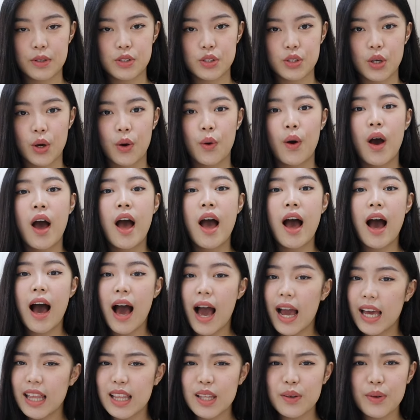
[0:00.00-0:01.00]
So
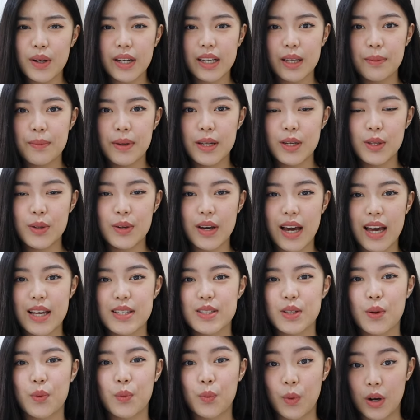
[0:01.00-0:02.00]
highly recommend you
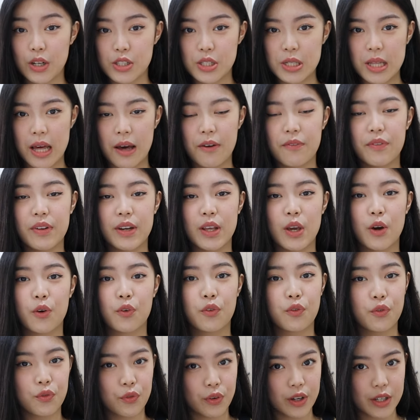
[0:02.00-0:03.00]
guys watch that video
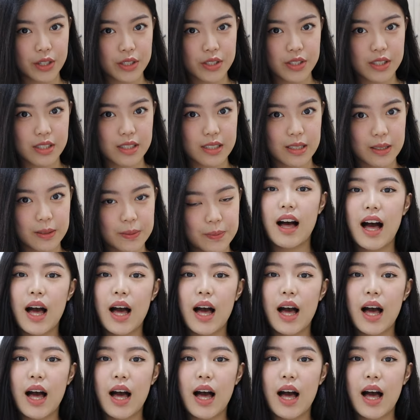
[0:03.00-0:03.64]
first.